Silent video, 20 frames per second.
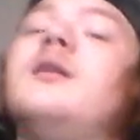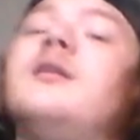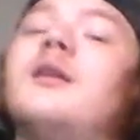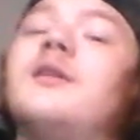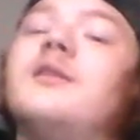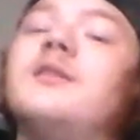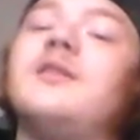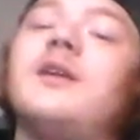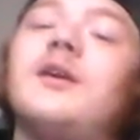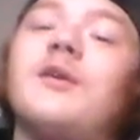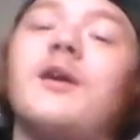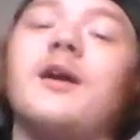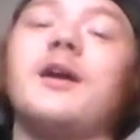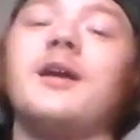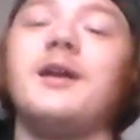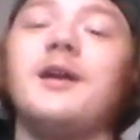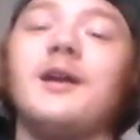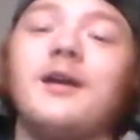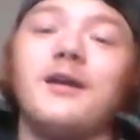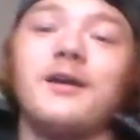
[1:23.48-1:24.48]
Now the thing right
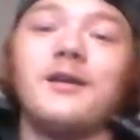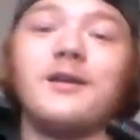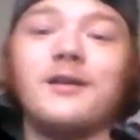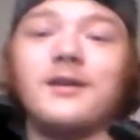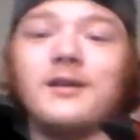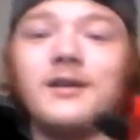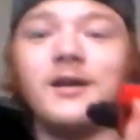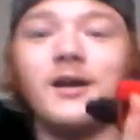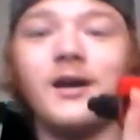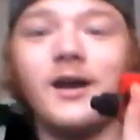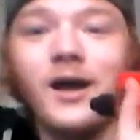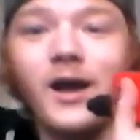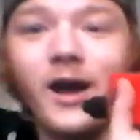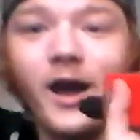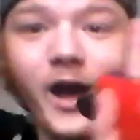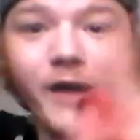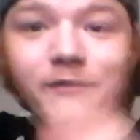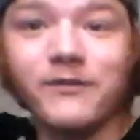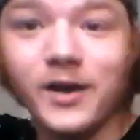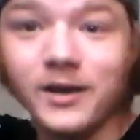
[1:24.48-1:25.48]
here,
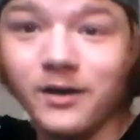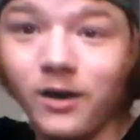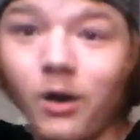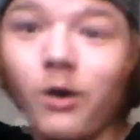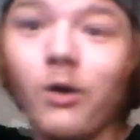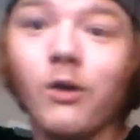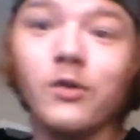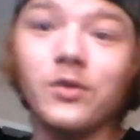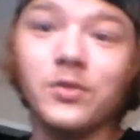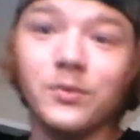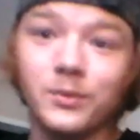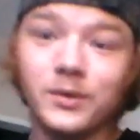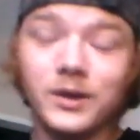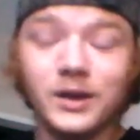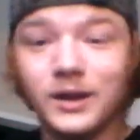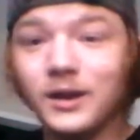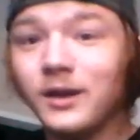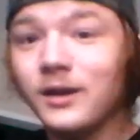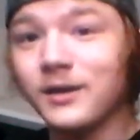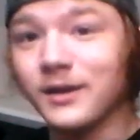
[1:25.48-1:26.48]
I've had all
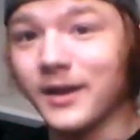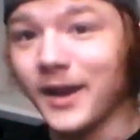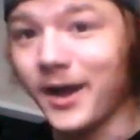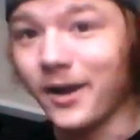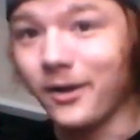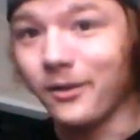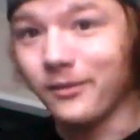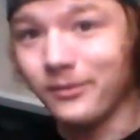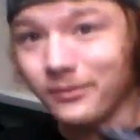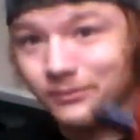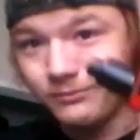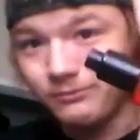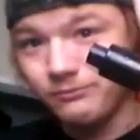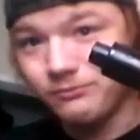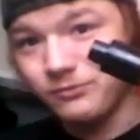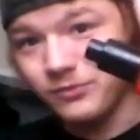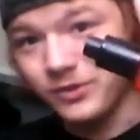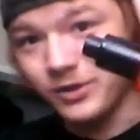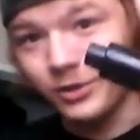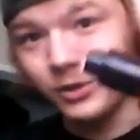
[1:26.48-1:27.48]
three now,
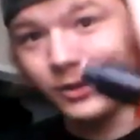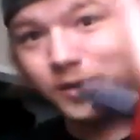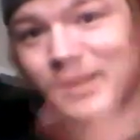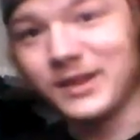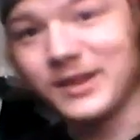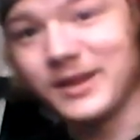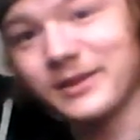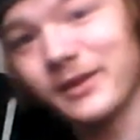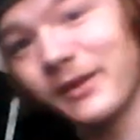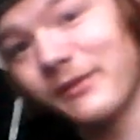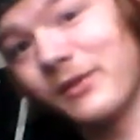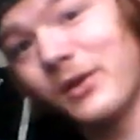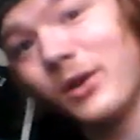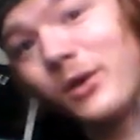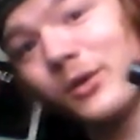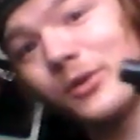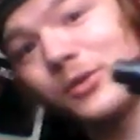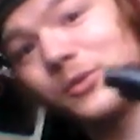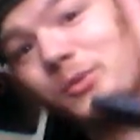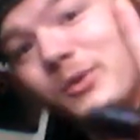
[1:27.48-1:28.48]
including this. I've had
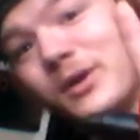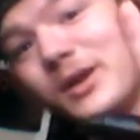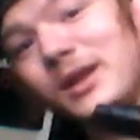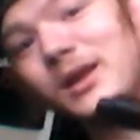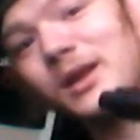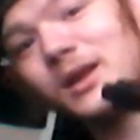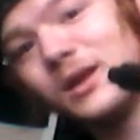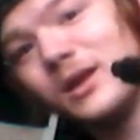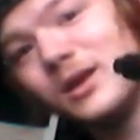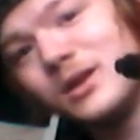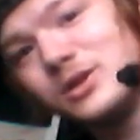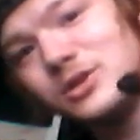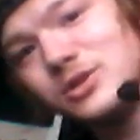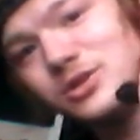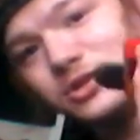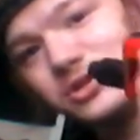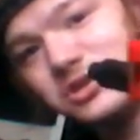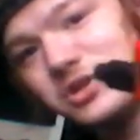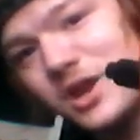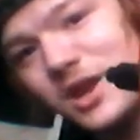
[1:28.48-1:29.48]
all three
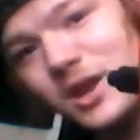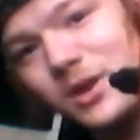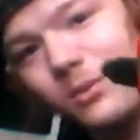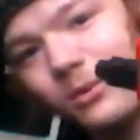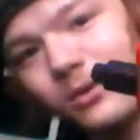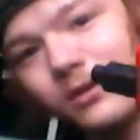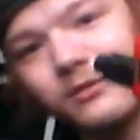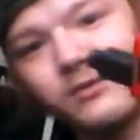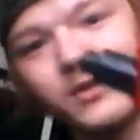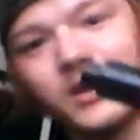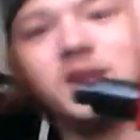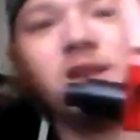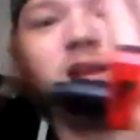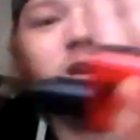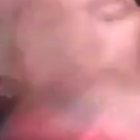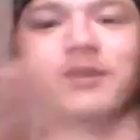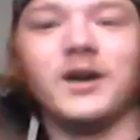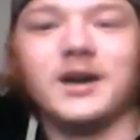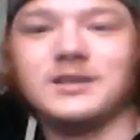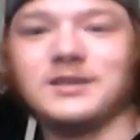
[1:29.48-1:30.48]
J150
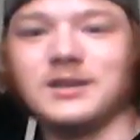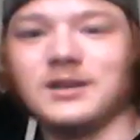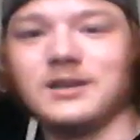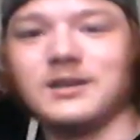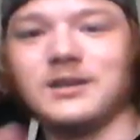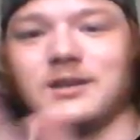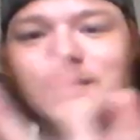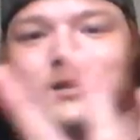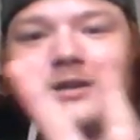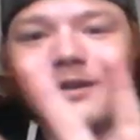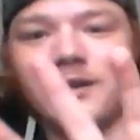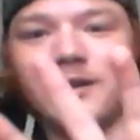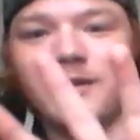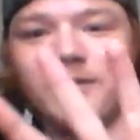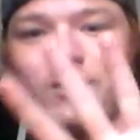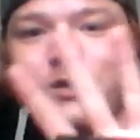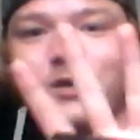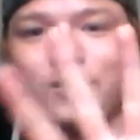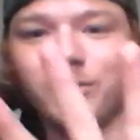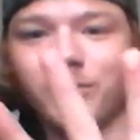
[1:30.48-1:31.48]
devices. I have
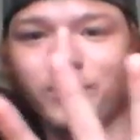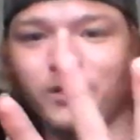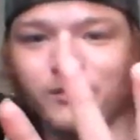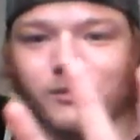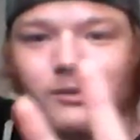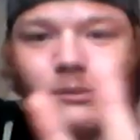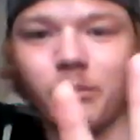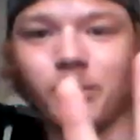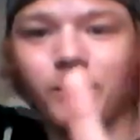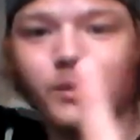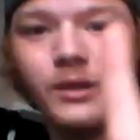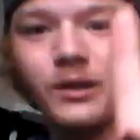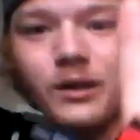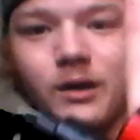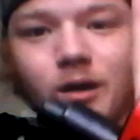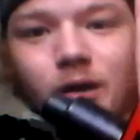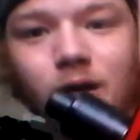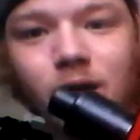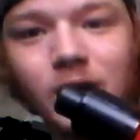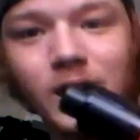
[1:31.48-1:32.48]
all three of them,
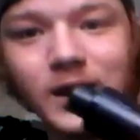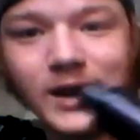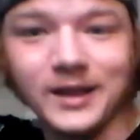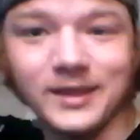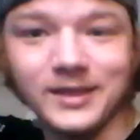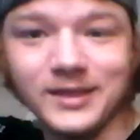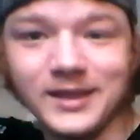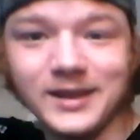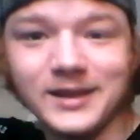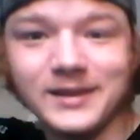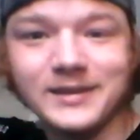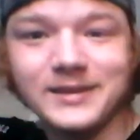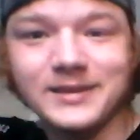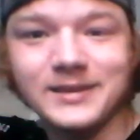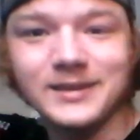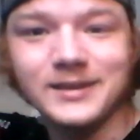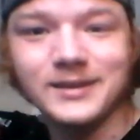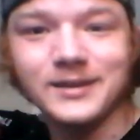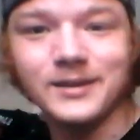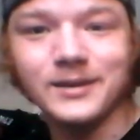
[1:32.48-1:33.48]
and
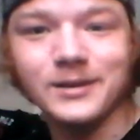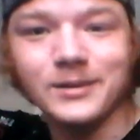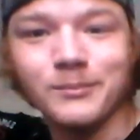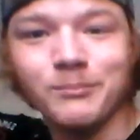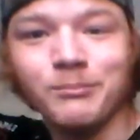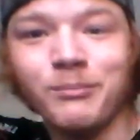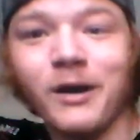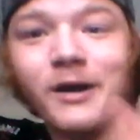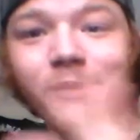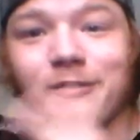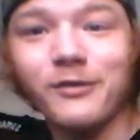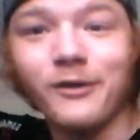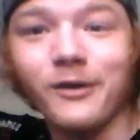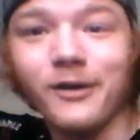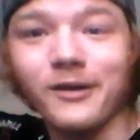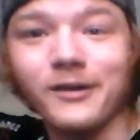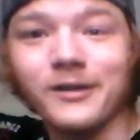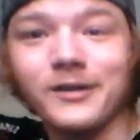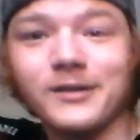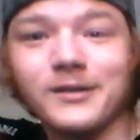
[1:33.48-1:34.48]
this by
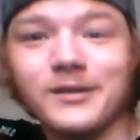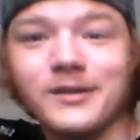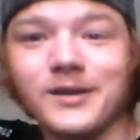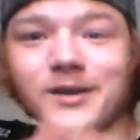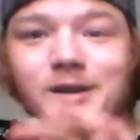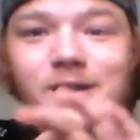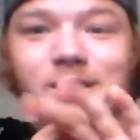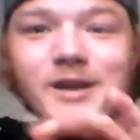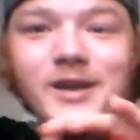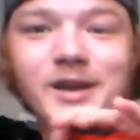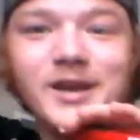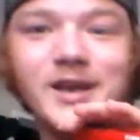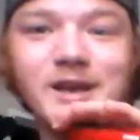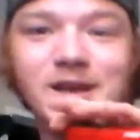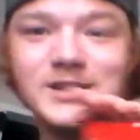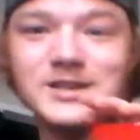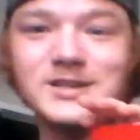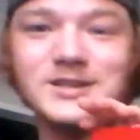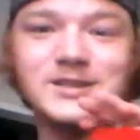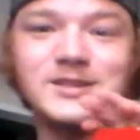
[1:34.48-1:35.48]
far
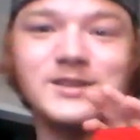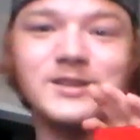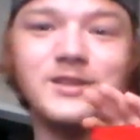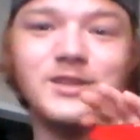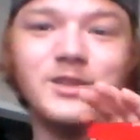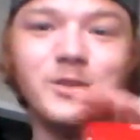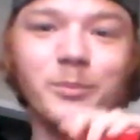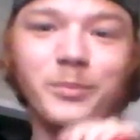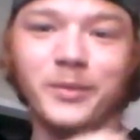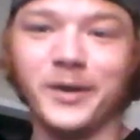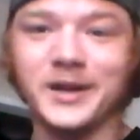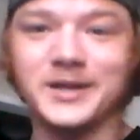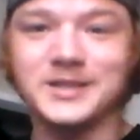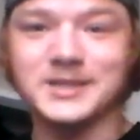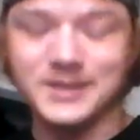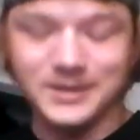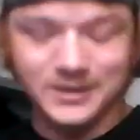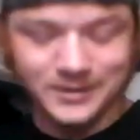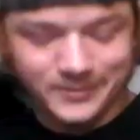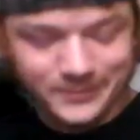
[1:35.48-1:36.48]
is the
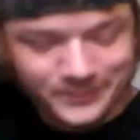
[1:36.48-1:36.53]
best.